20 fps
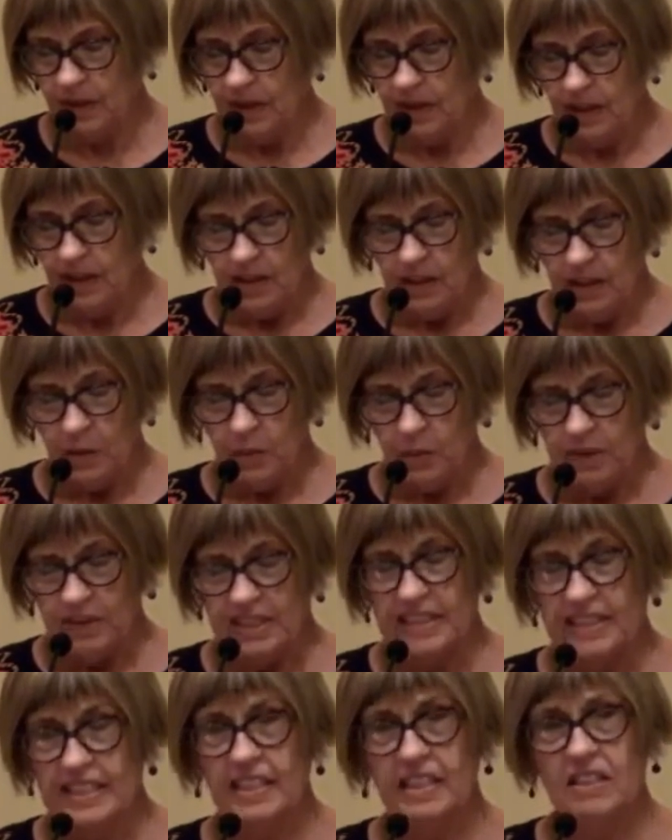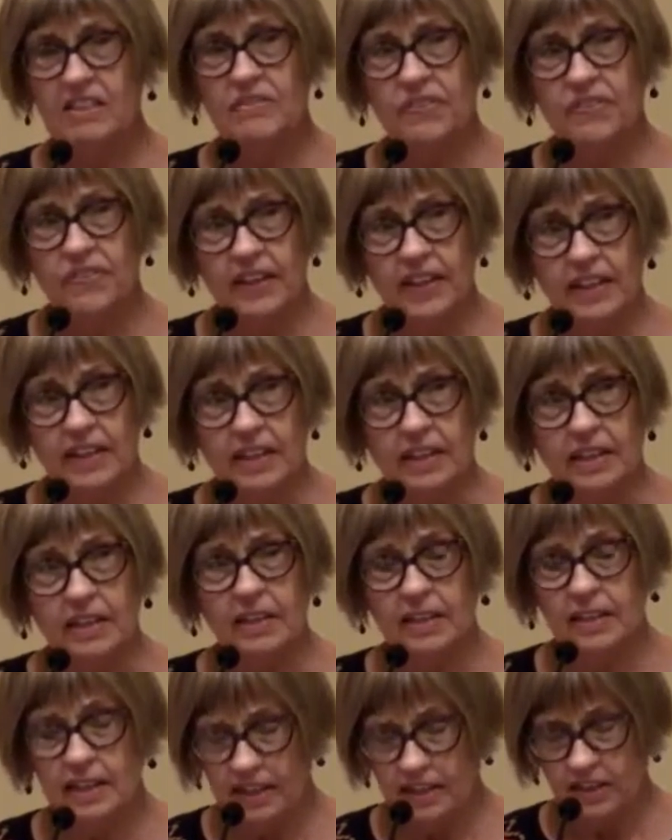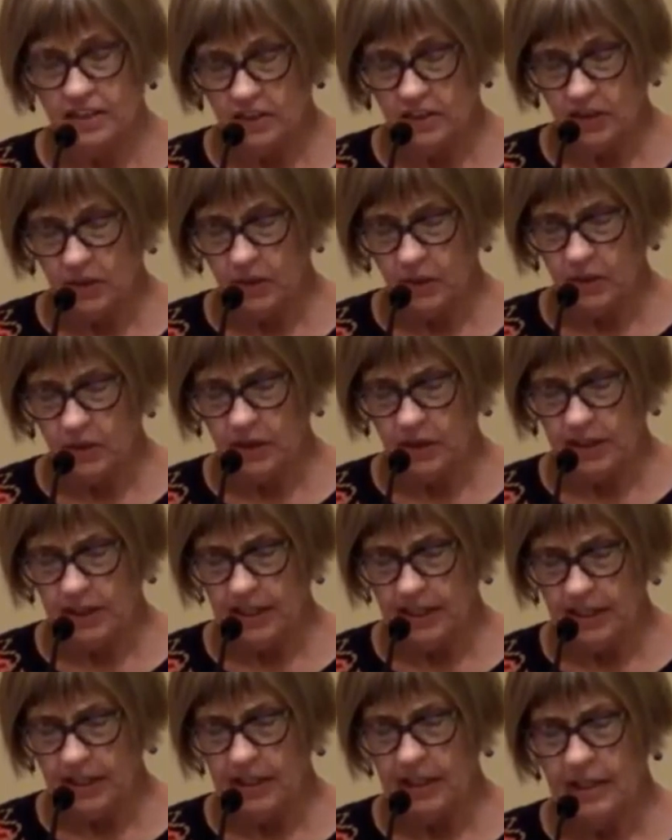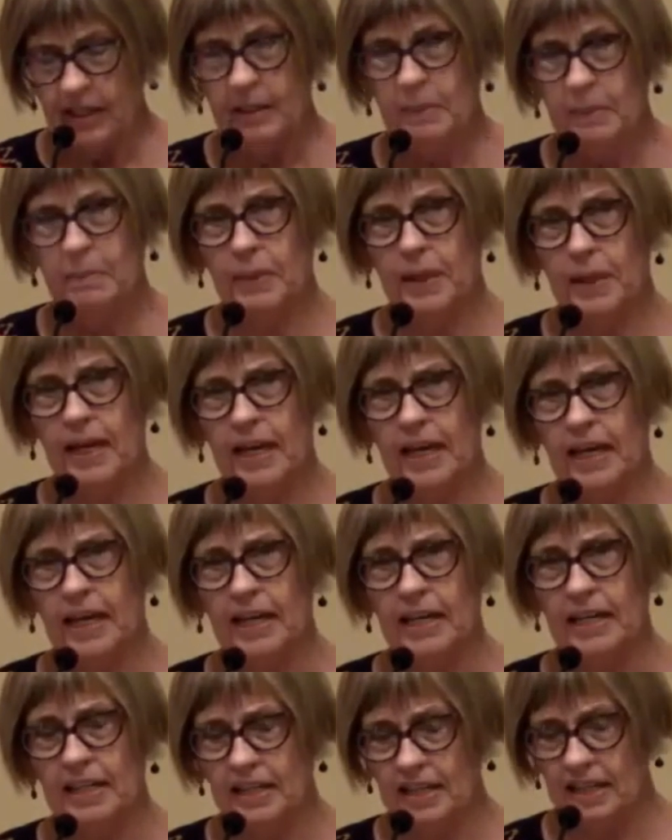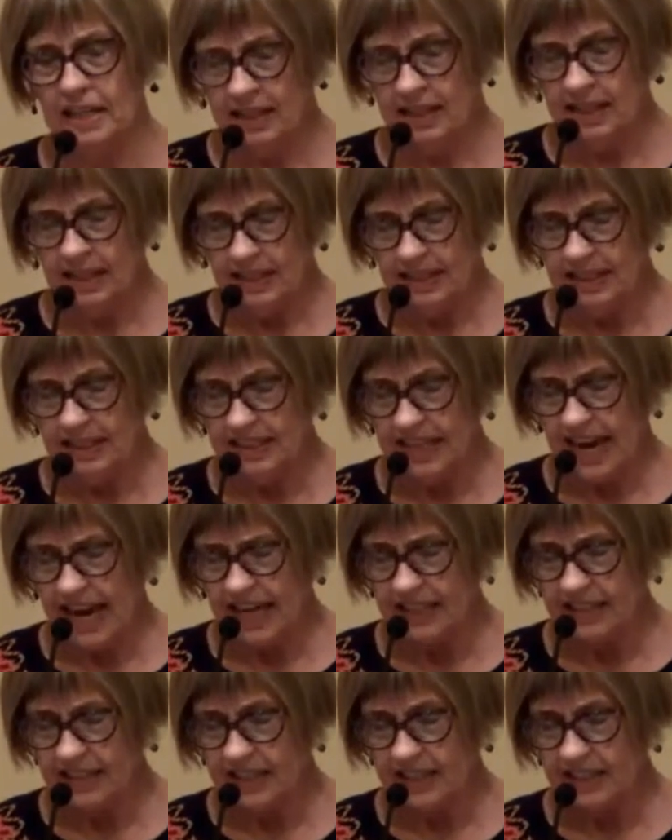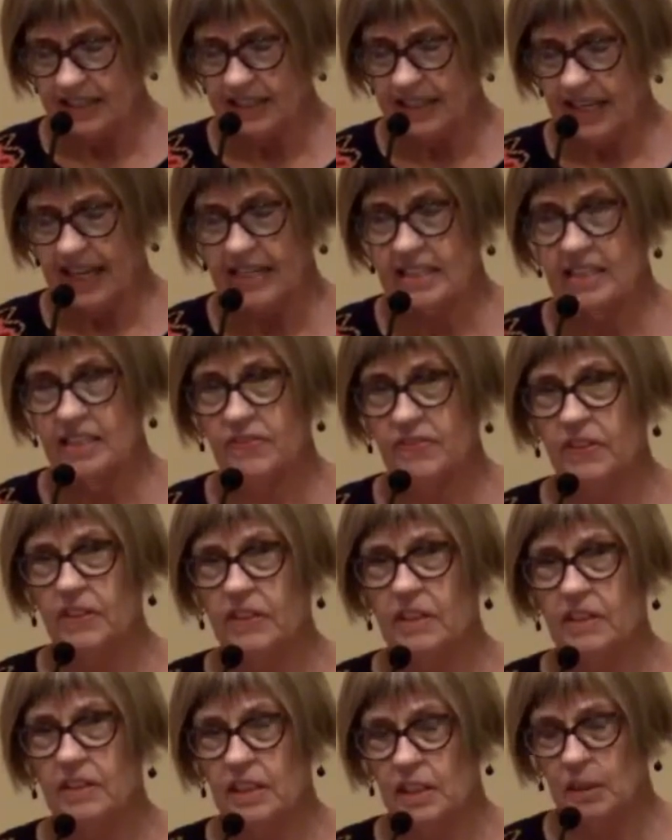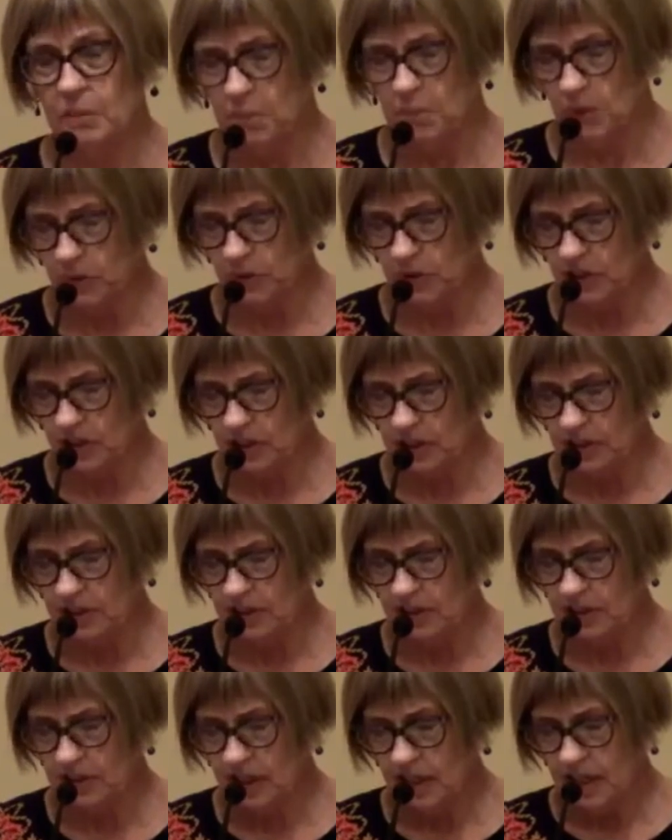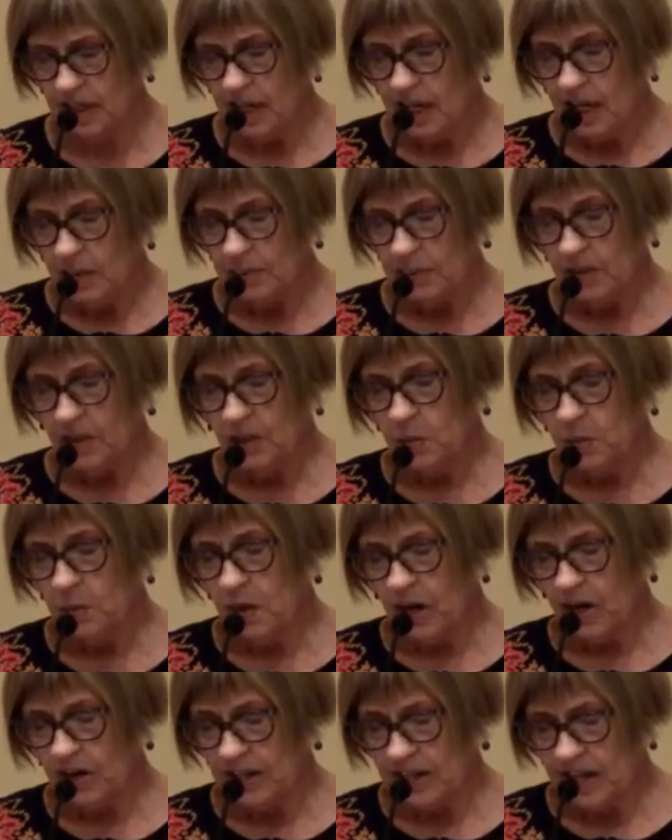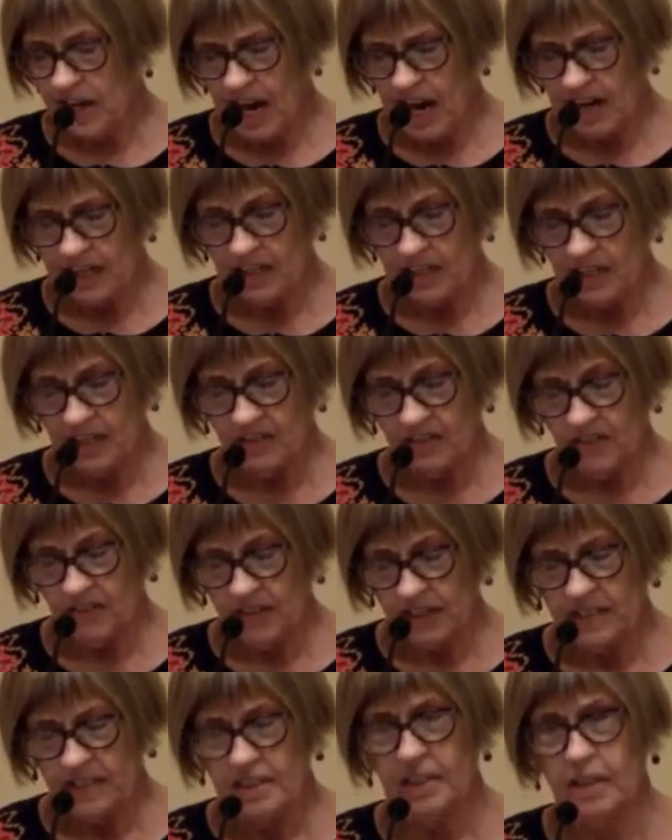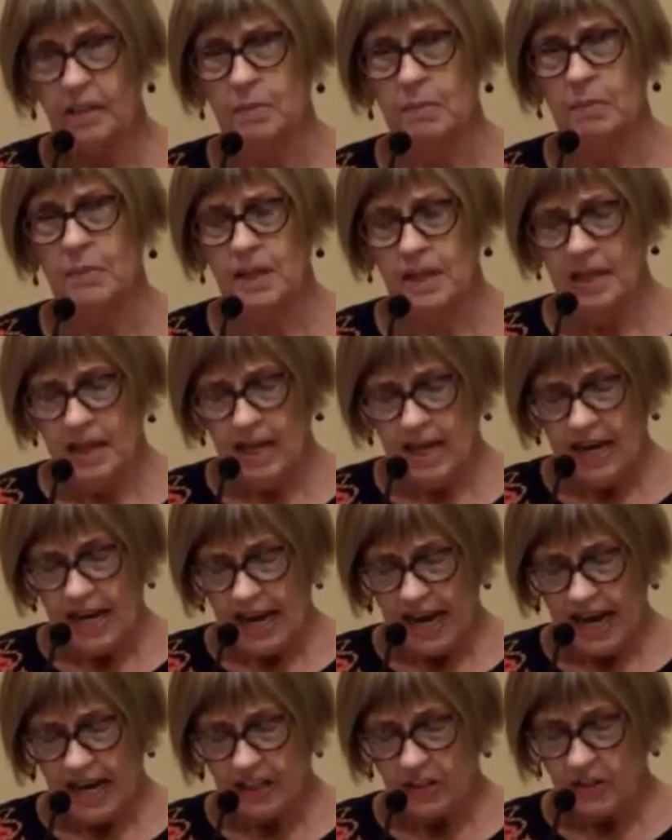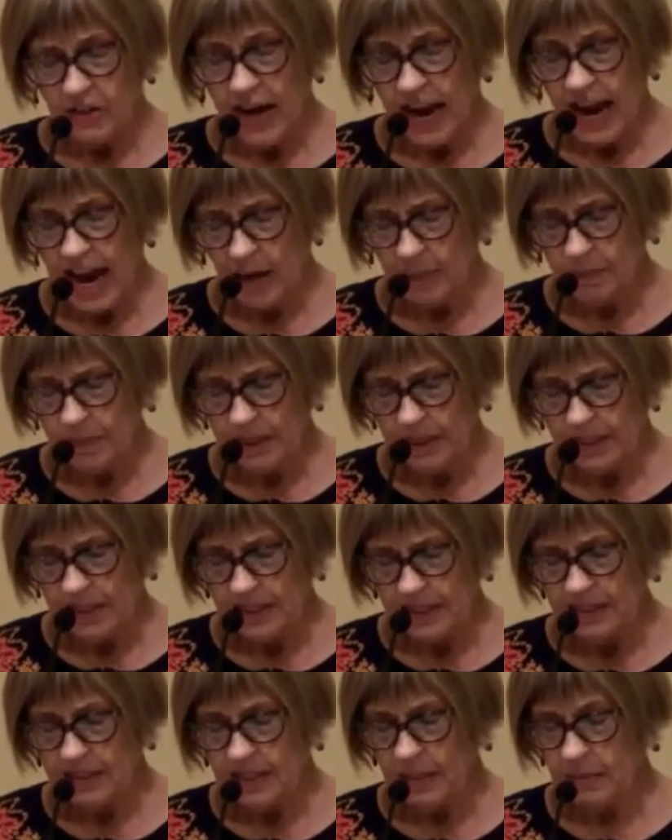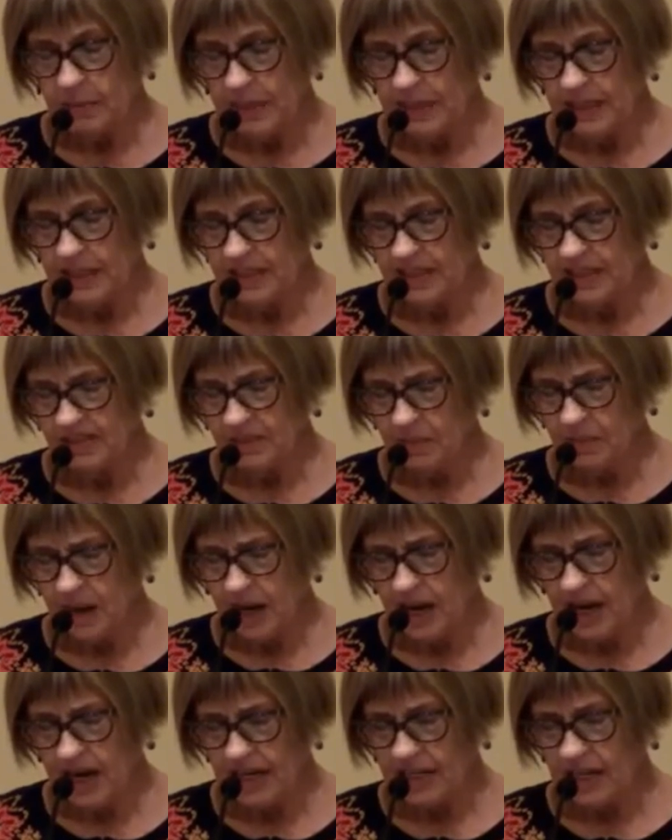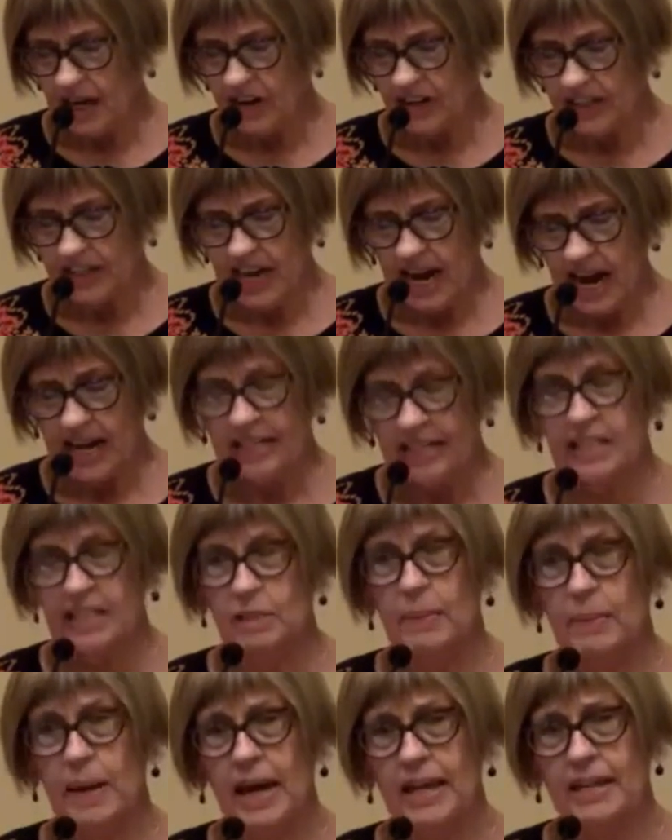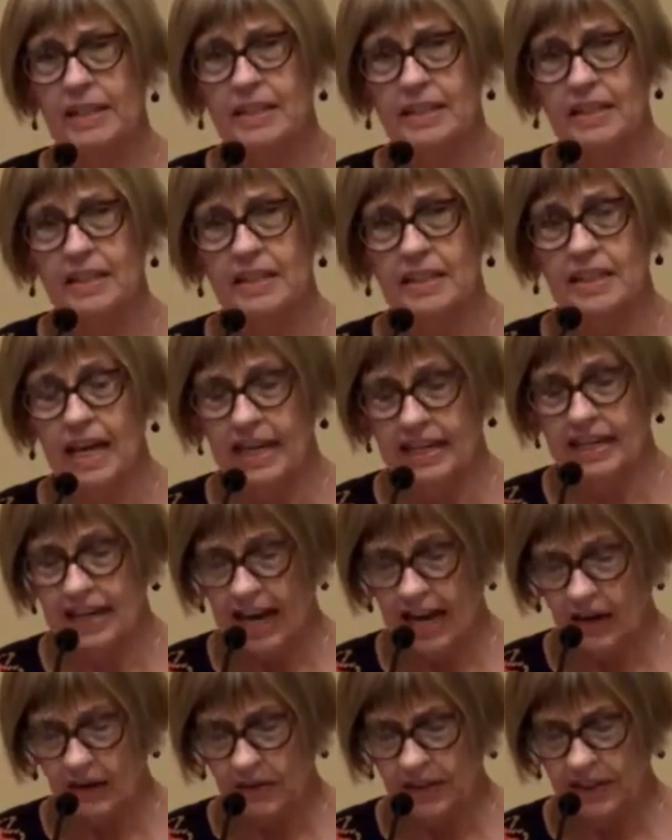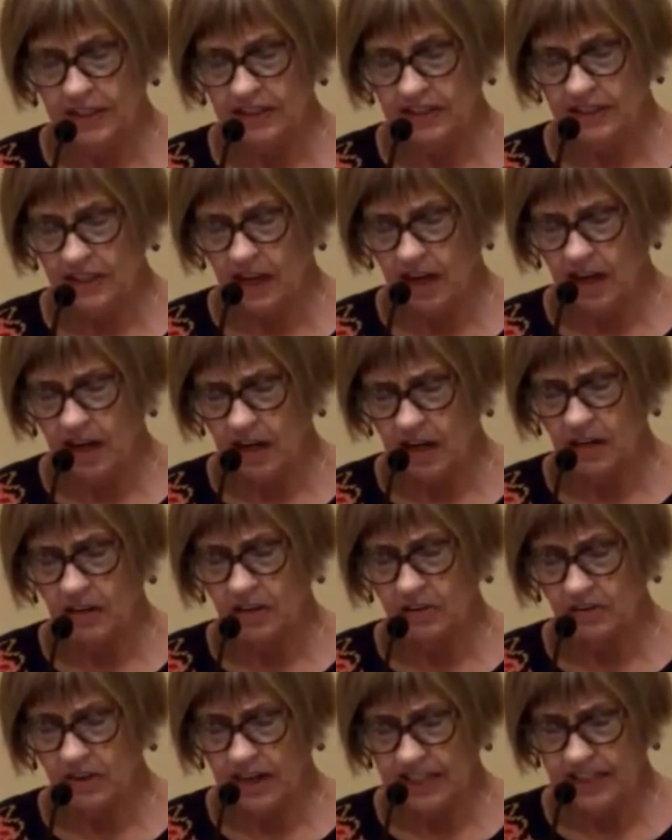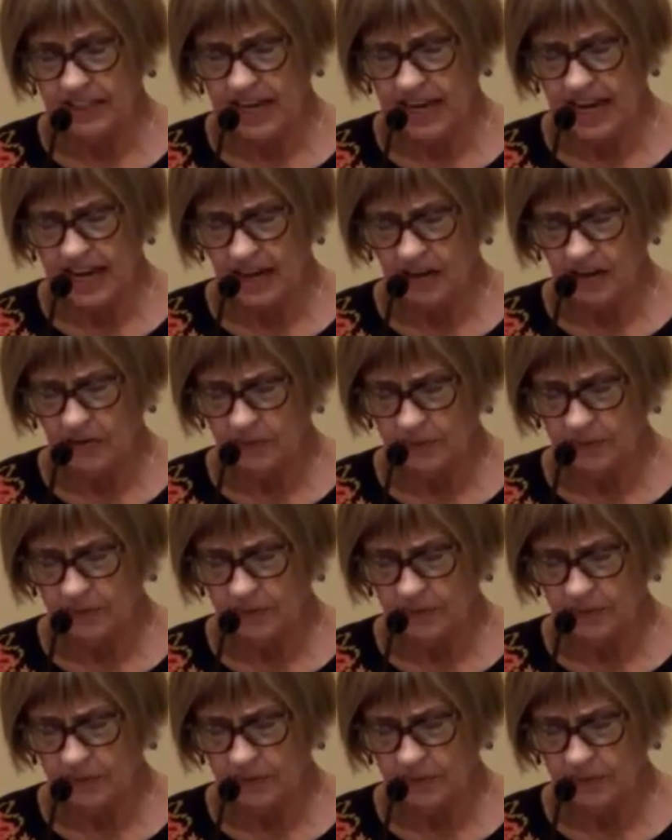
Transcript: You will still feel insecurity, pain, sadness, and difficult emotions, but you are not the victim, and your happiness and peace of mind are not dependent on how things are right now.